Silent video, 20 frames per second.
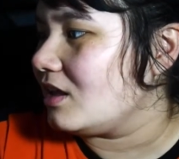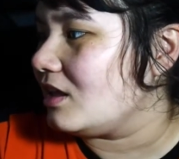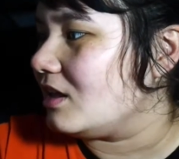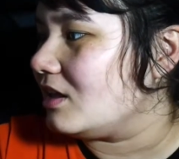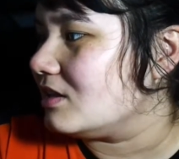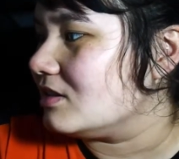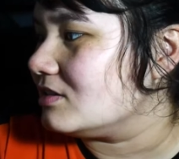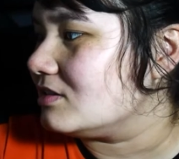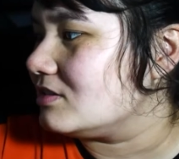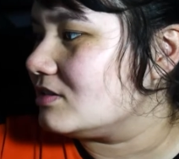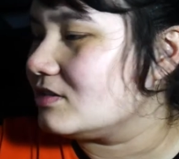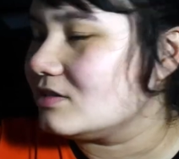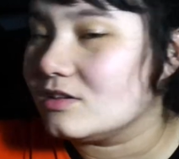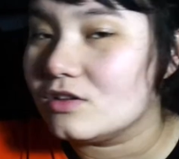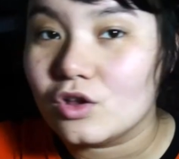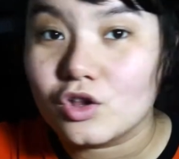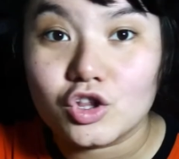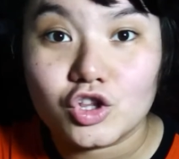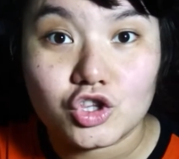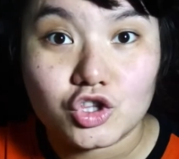is
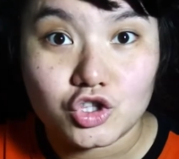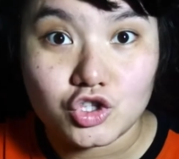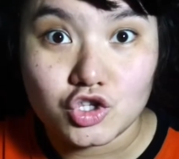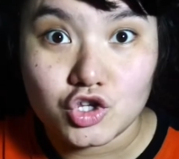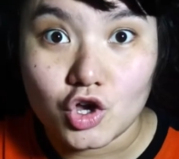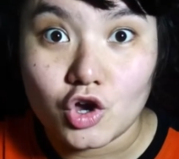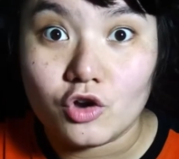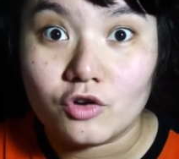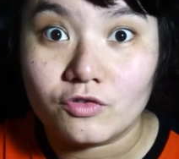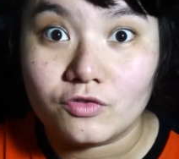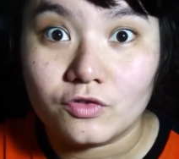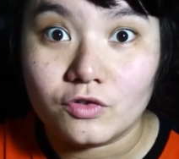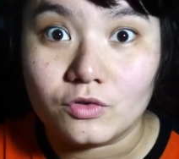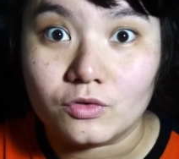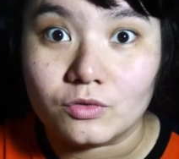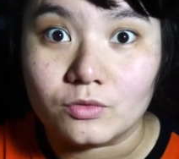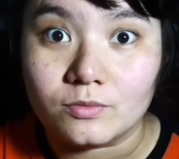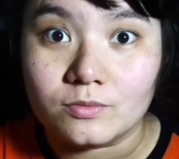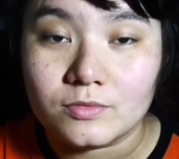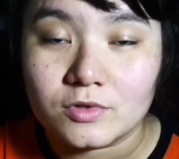
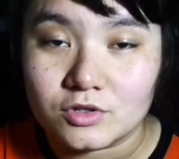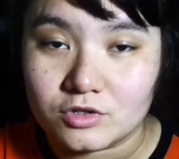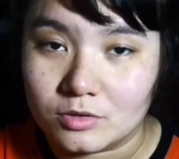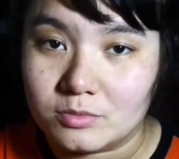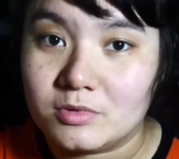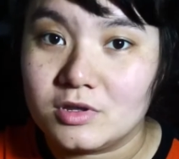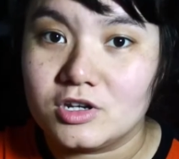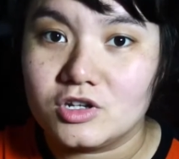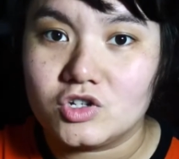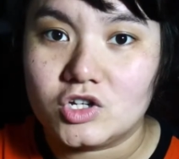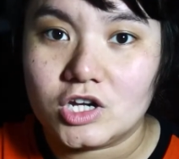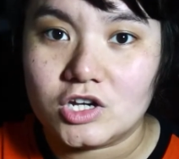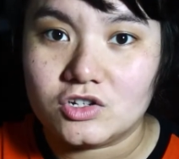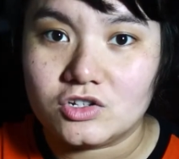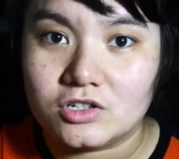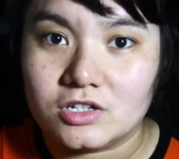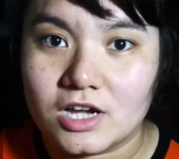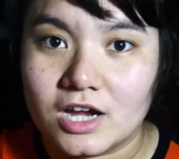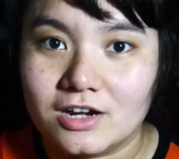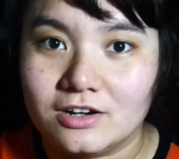tofu. So I'm gonna
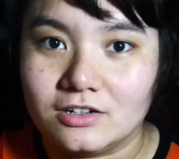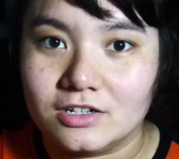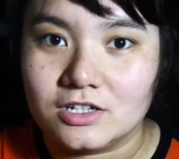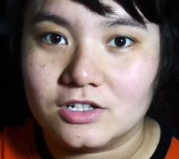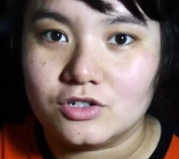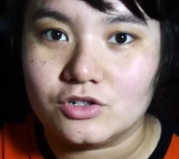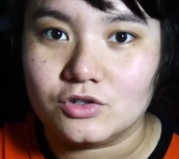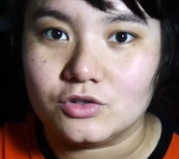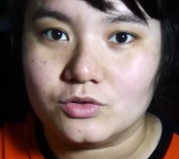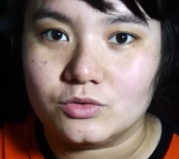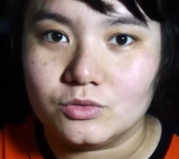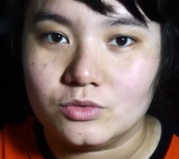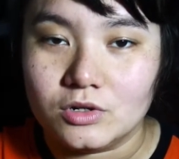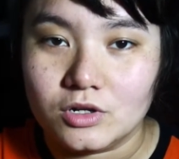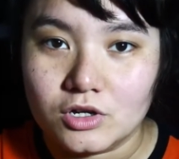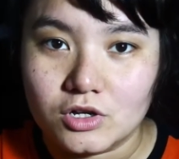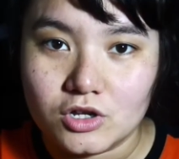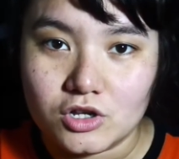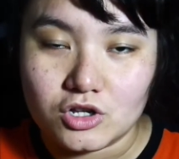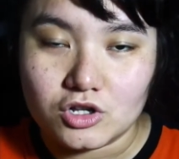change the title into
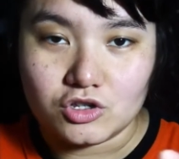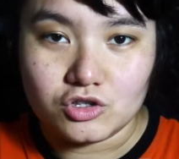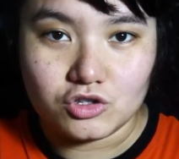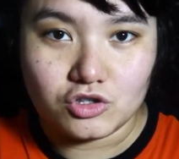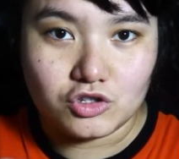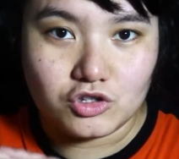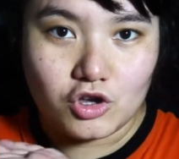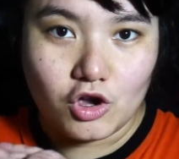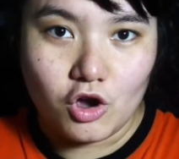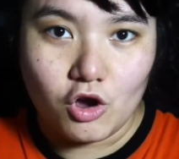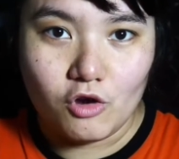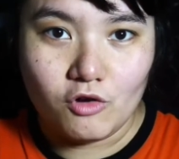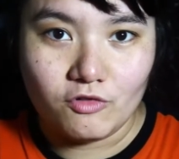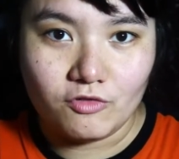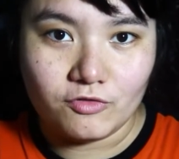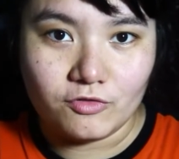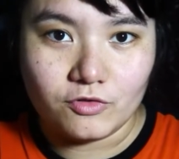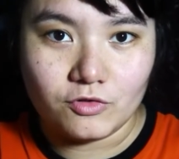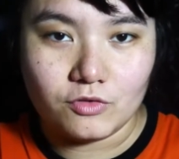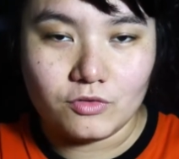
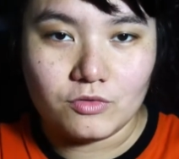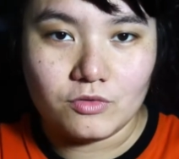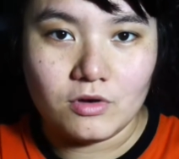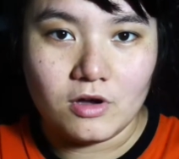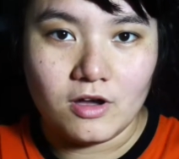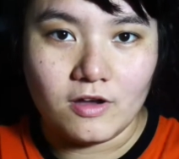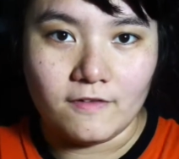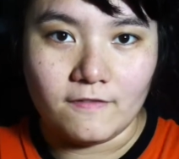tofu